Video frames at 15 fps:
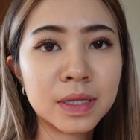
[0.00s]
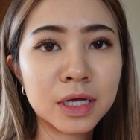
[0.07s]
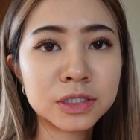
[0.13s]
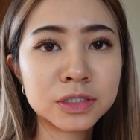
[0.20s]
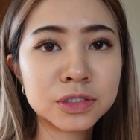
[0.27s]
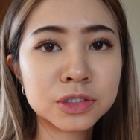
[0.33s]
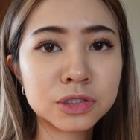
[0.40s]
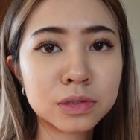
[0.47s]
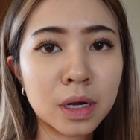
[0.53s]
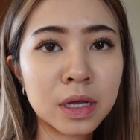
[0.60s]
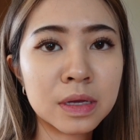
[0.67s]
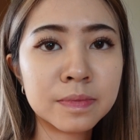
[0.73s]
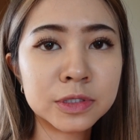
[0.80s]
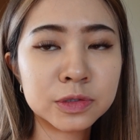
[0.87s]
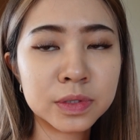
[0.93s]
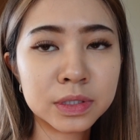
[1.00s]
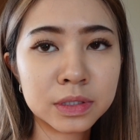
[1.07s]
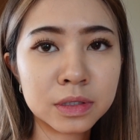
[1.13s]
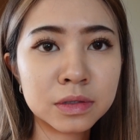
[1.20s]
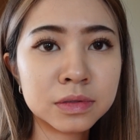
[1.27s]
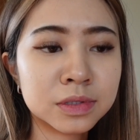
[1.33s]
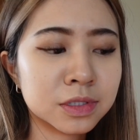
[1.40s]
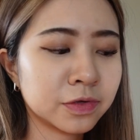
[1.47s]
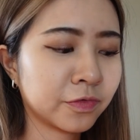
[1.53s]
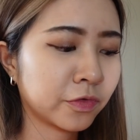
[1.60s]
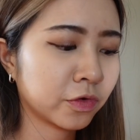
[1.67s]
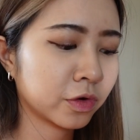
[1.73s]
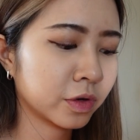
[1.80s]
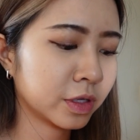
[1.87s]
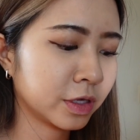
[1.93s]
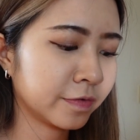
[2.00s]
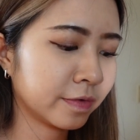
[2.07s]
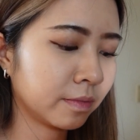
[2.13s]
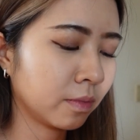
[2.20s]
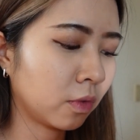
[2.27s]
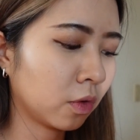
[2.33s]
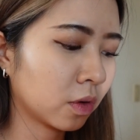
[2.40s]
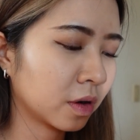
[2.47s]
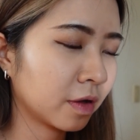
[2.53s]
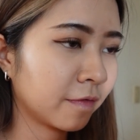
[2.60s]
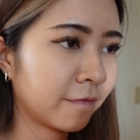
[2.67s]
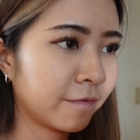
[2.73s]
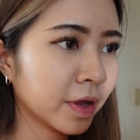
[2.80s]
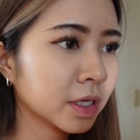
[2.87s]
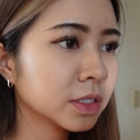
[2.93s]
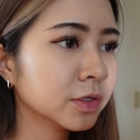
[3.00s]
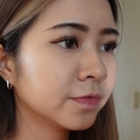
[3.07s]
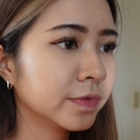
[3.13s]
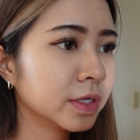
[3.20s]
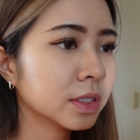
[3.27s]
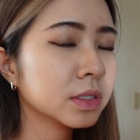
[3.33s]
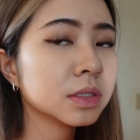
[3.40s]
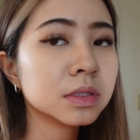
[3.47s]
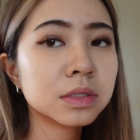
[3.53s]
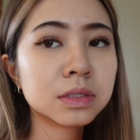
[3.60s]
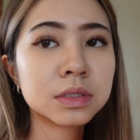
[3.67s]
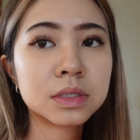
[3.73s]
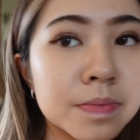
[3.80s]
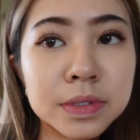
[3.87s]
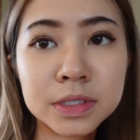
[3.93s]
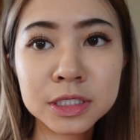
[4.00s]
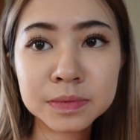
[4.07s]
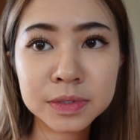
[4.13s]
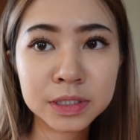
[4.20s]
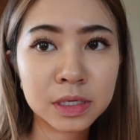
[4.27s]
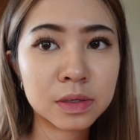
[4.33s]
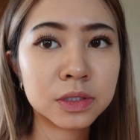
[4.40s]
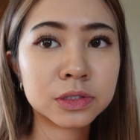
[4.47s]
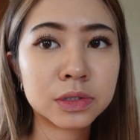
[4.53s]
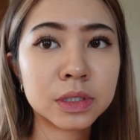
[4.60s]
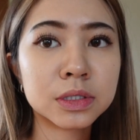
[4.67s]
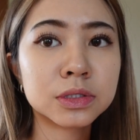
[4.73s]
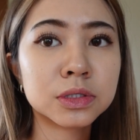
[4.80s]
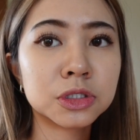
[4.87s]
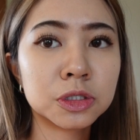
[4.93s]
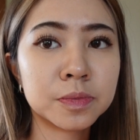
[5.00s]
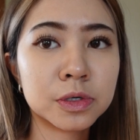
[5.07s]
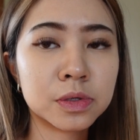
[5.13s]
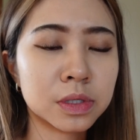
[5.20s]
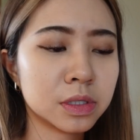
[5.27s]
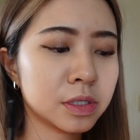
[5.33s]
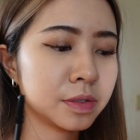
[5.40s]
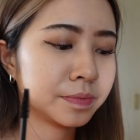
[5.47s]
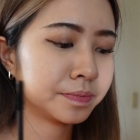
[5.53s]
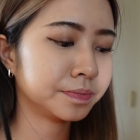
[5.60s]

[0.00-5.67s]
lashes dry in between coats for even more effectiveness, but this mascara dries super quickly.